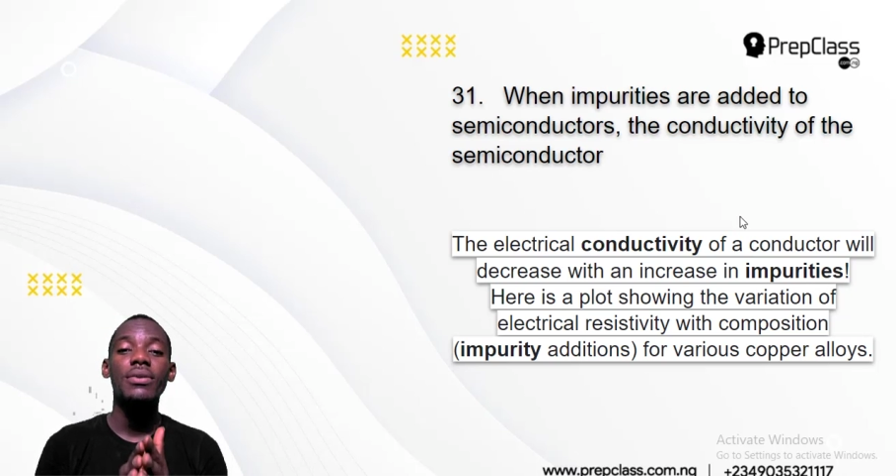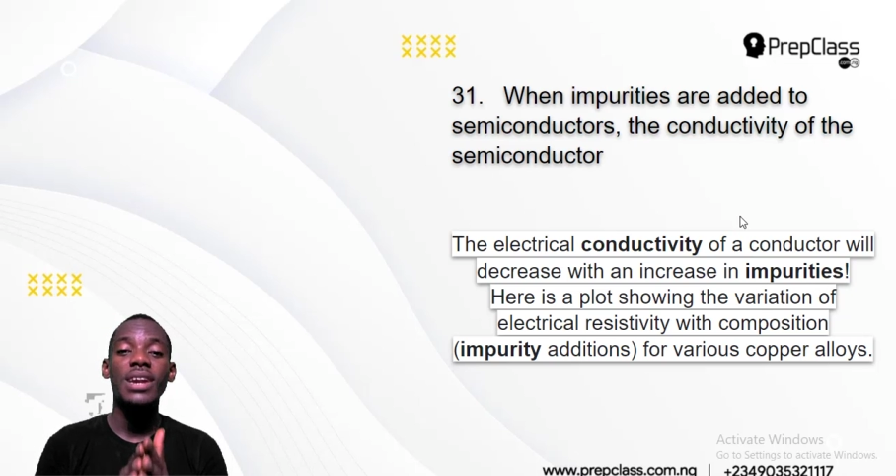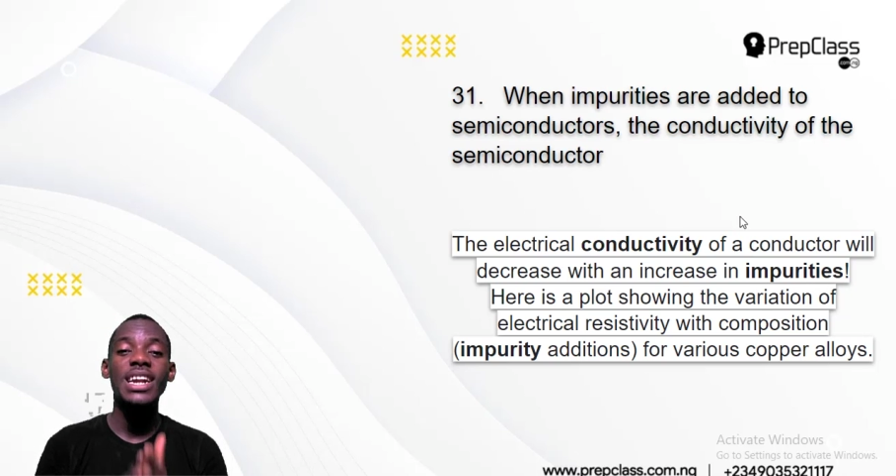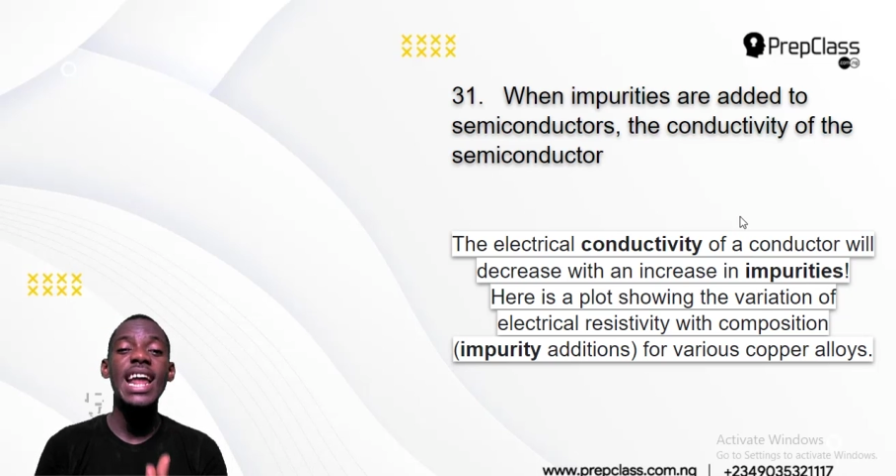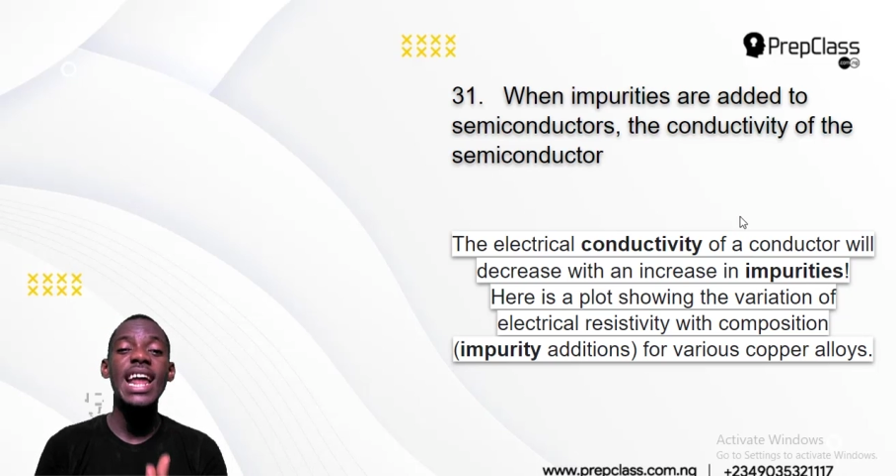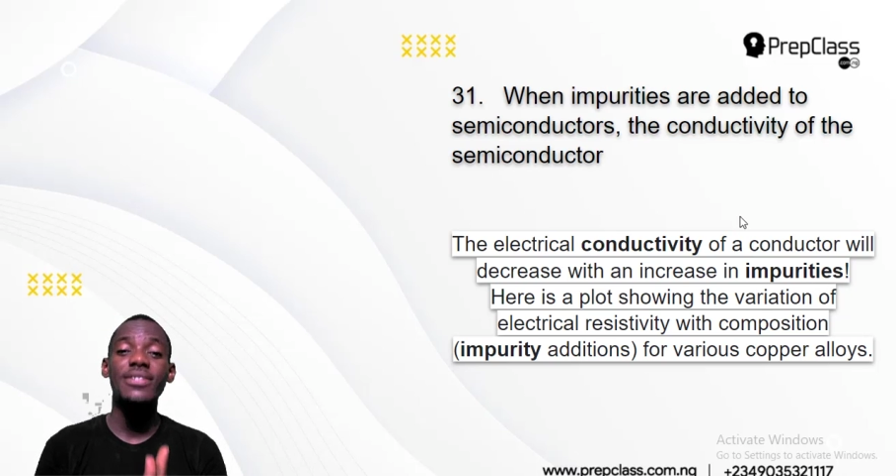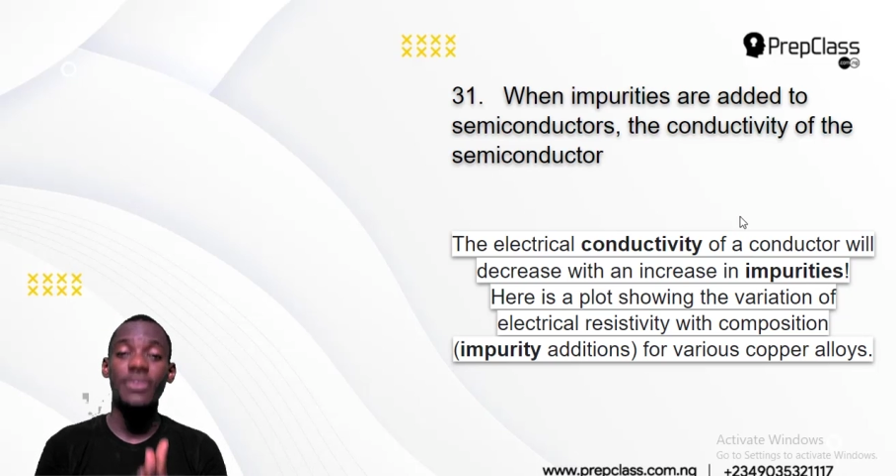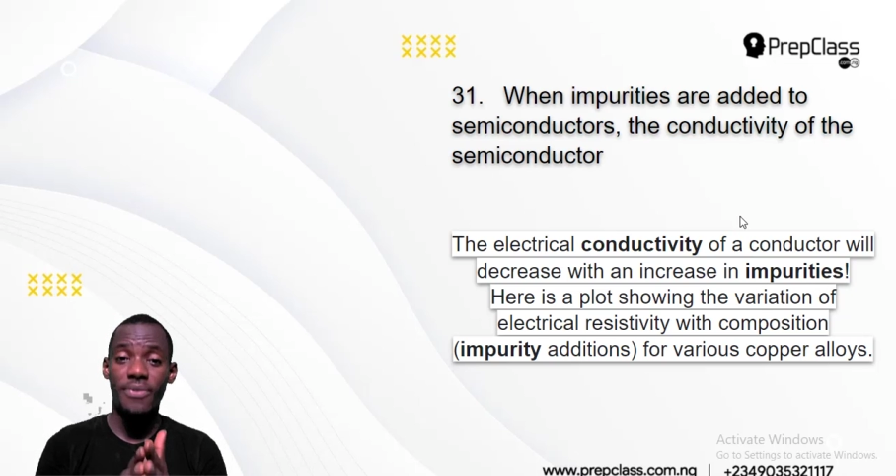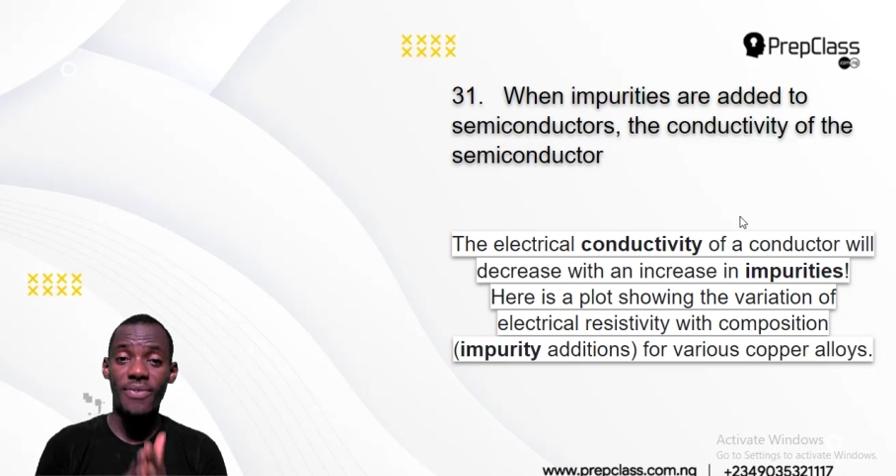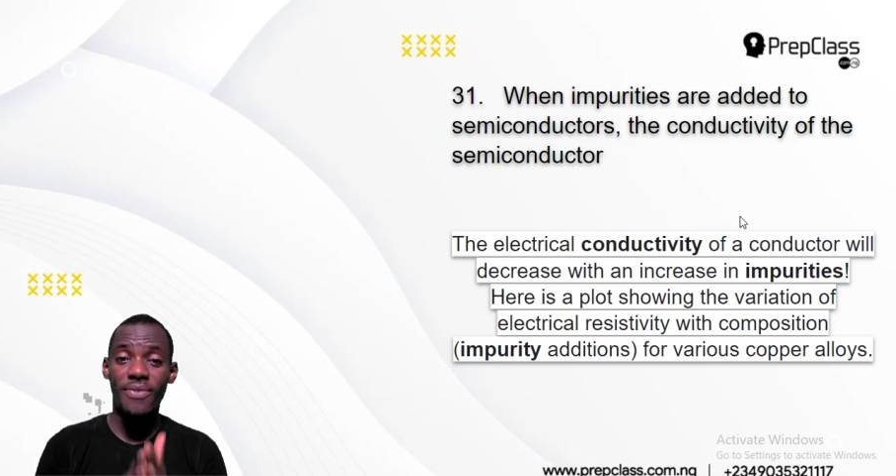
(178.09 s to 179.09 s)
less
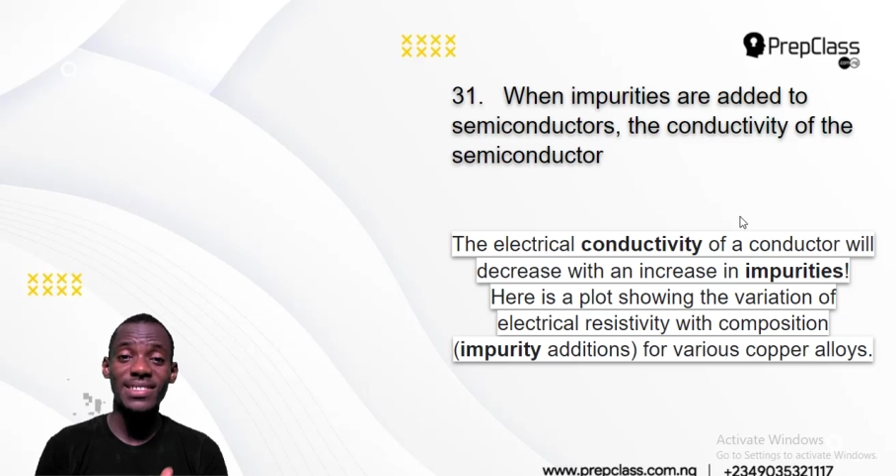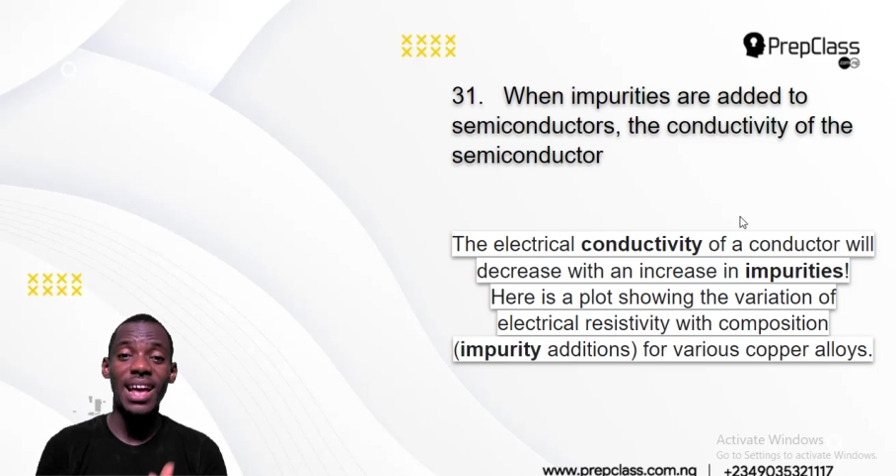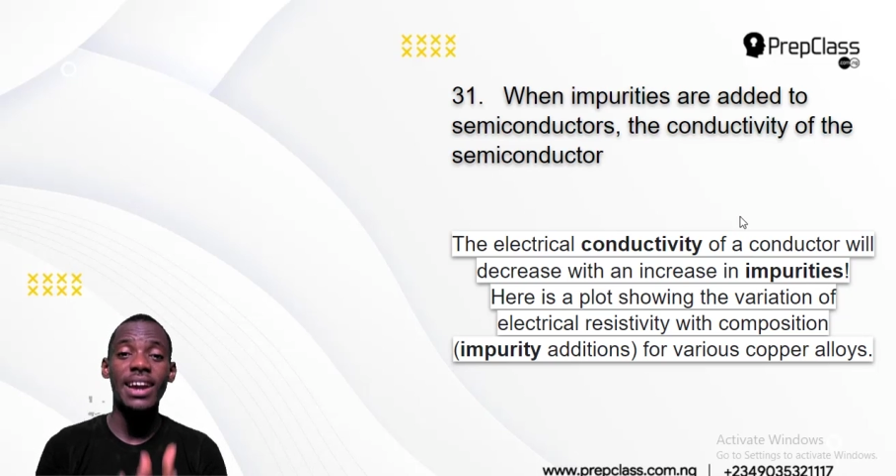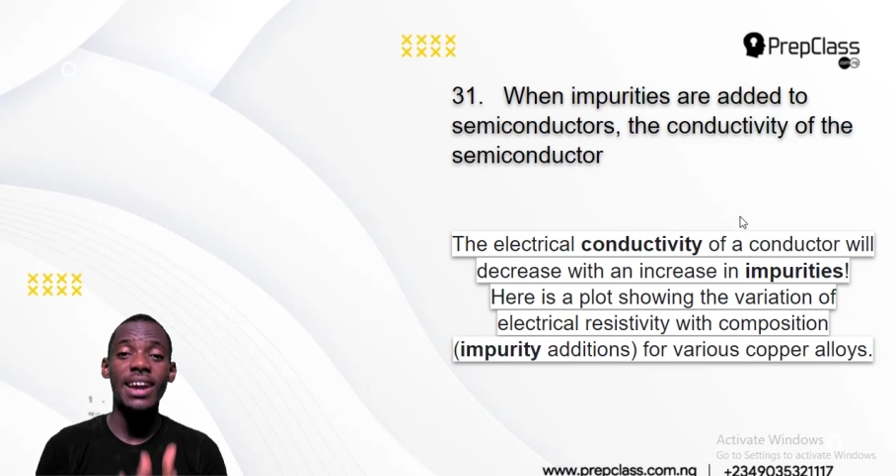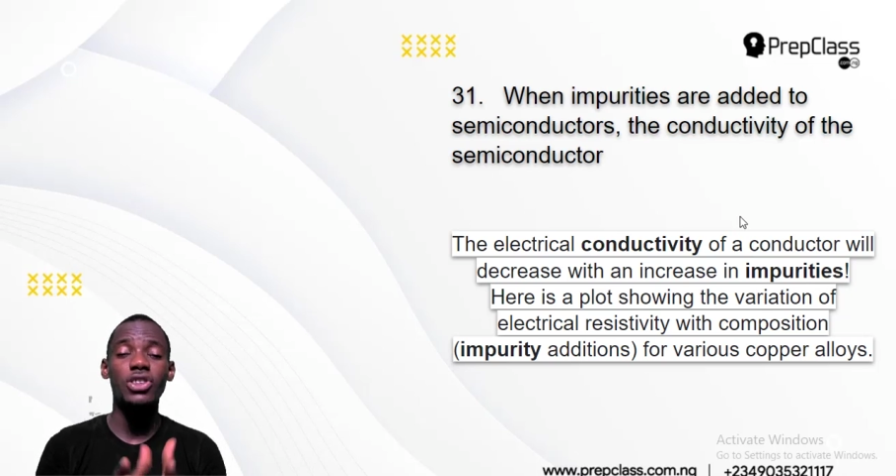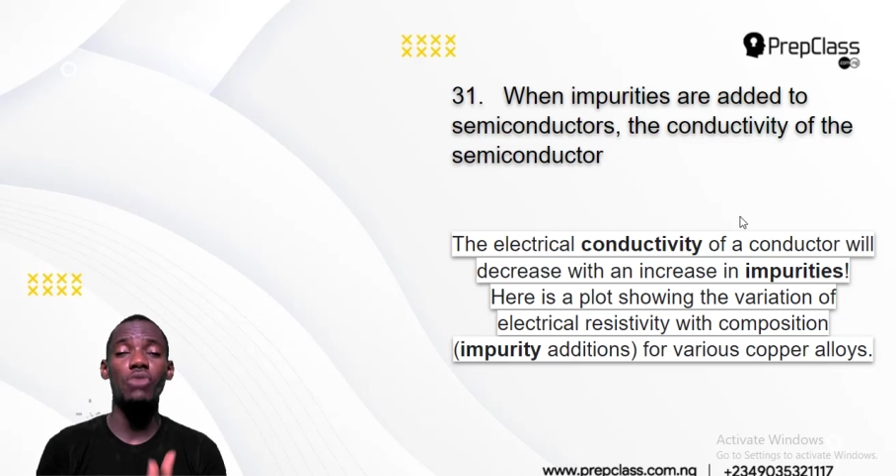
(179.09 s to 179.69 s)
faster. It